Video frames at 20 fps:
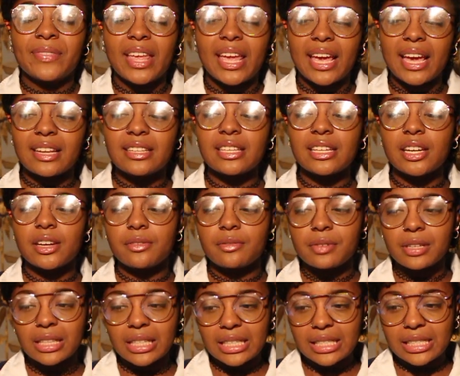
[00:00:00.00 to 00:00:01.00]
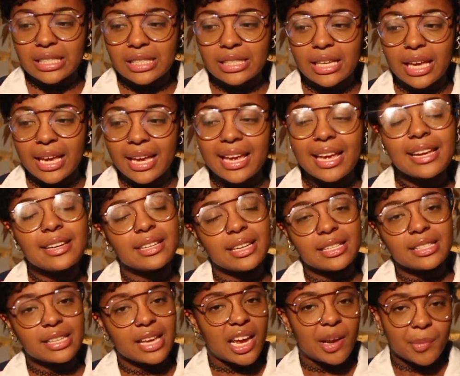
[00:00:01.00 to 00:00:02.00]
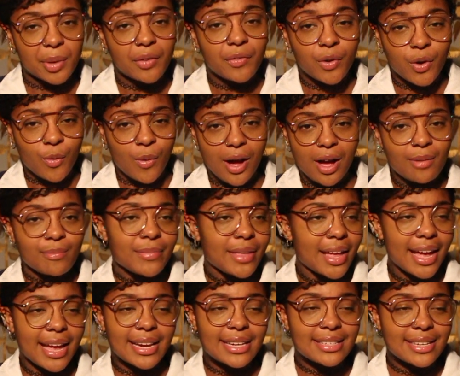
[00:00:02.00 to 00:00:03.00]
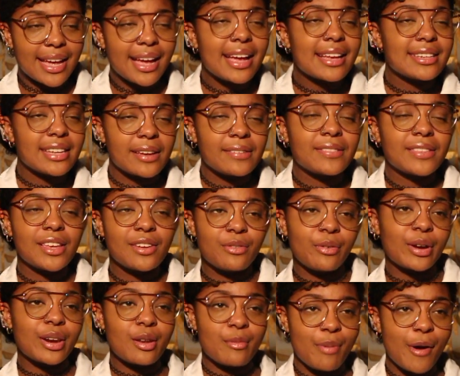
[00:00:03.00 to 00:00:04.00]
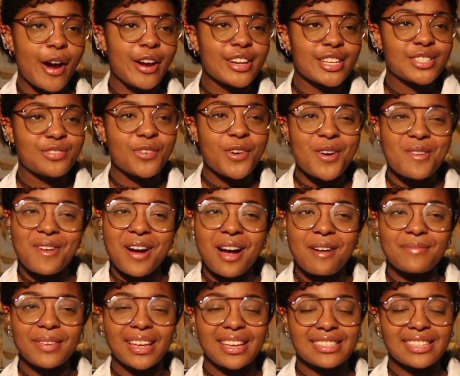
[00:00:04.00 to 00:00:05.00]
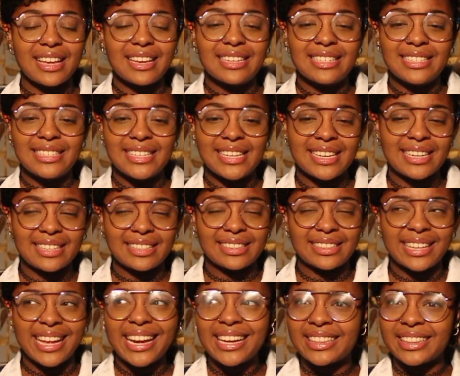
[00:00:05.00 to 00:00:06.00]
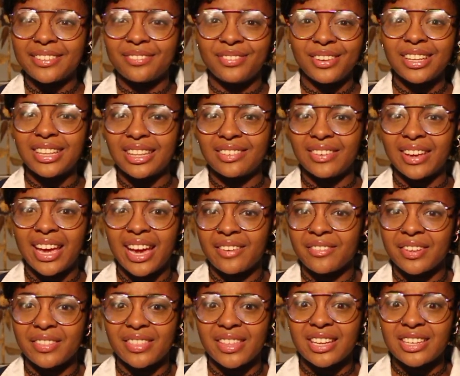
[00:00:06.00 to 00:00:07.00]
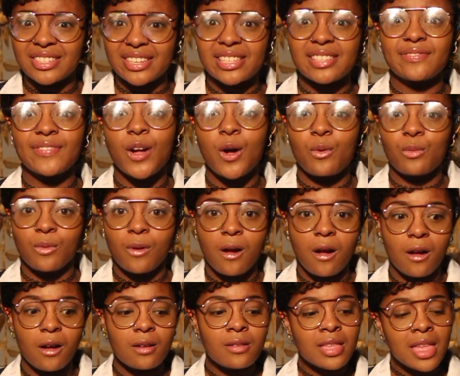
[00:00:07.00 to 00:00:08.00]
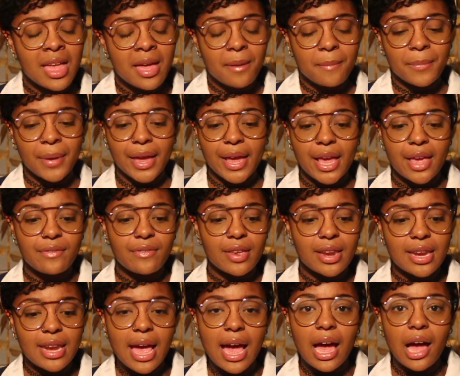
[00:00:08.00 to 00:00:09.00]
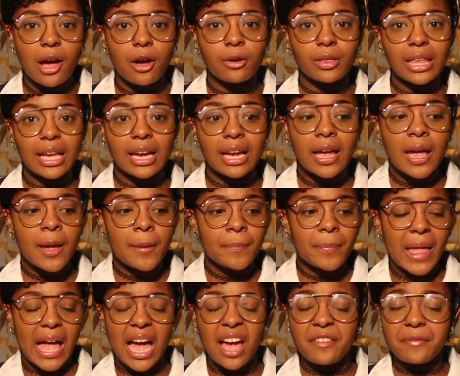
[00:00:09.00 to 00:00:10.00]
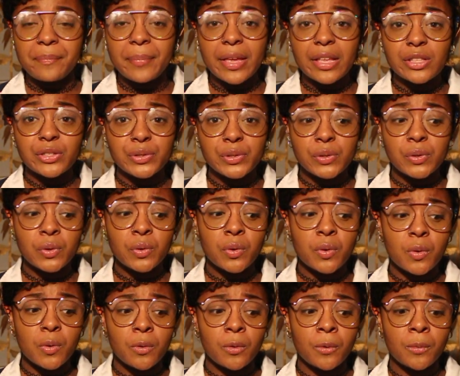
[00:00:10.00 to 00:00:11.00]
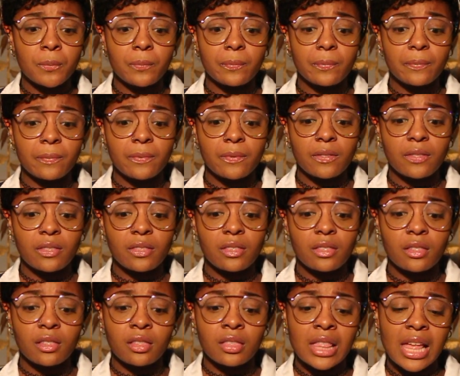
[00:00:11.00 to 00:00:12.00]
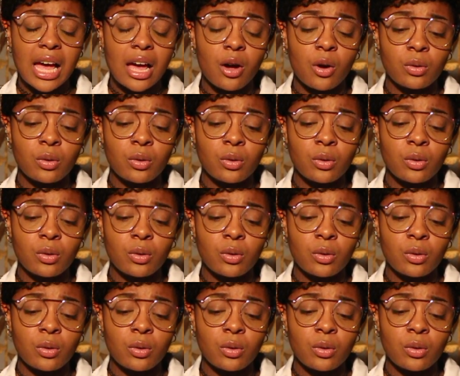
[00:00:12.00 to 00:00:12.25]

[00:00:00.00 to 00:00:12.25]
didn't really scare, it did scare me for a while. I definitely avoided parties for a while because I didn't like the feel of it. Everything just felt wrong. But even now, like, I've been to, not